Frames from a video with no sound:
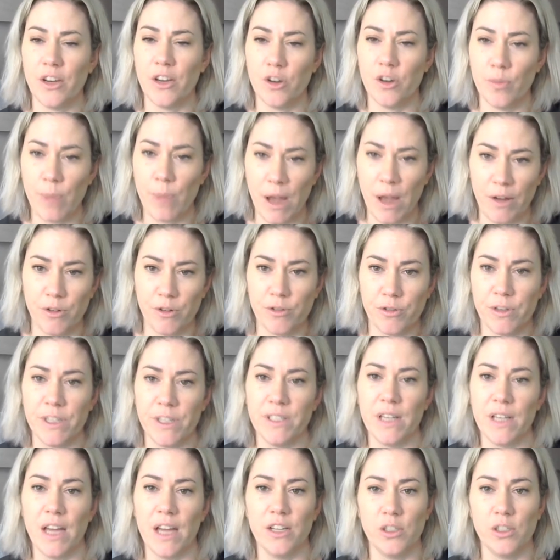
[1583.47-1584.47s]
your
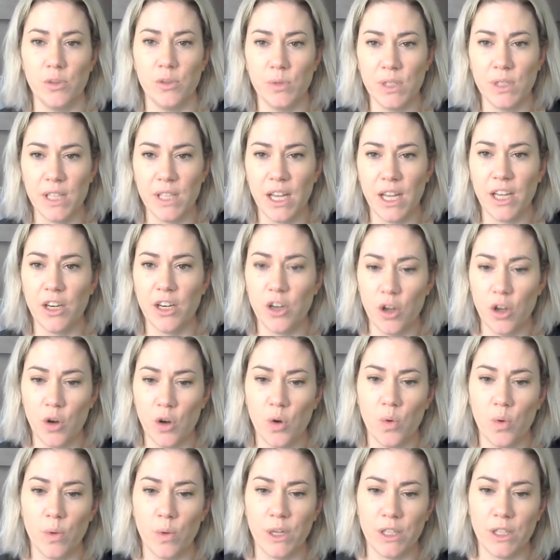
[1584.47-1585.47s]
boundaries and you say no
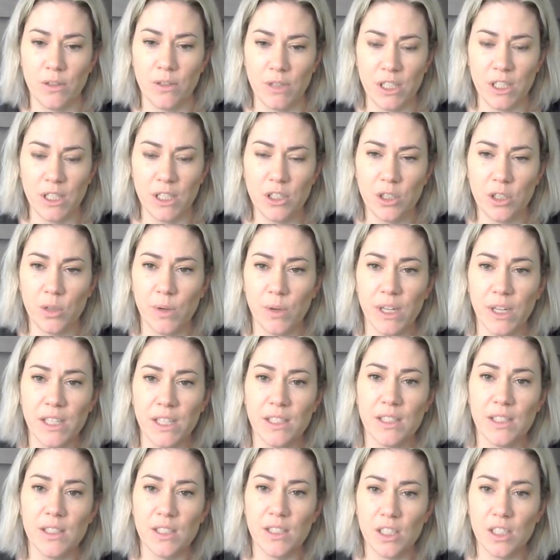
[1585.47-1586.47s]
when you need to,
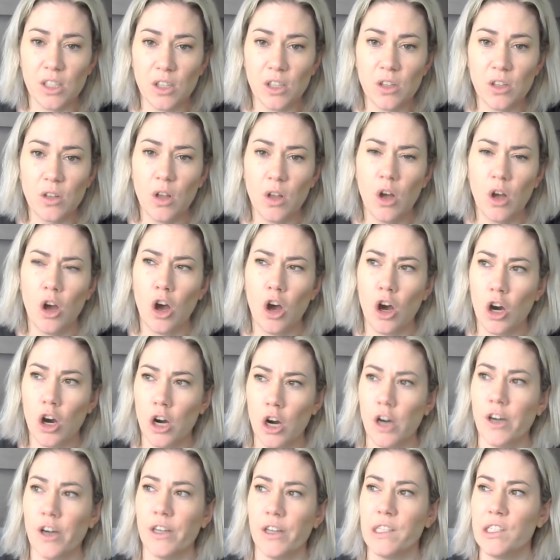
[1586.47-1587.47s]
it's still
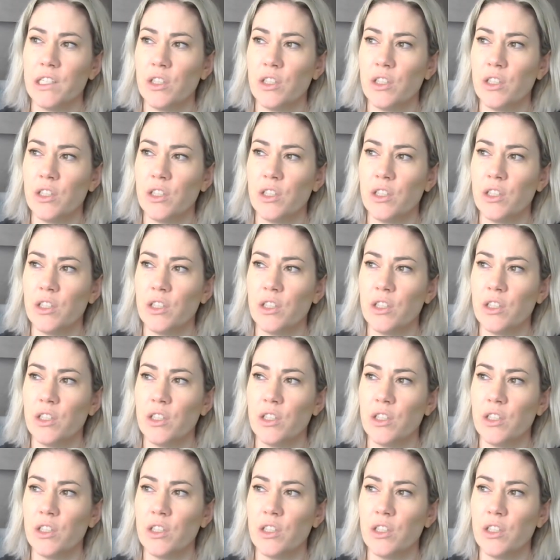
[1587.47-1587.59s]
hard.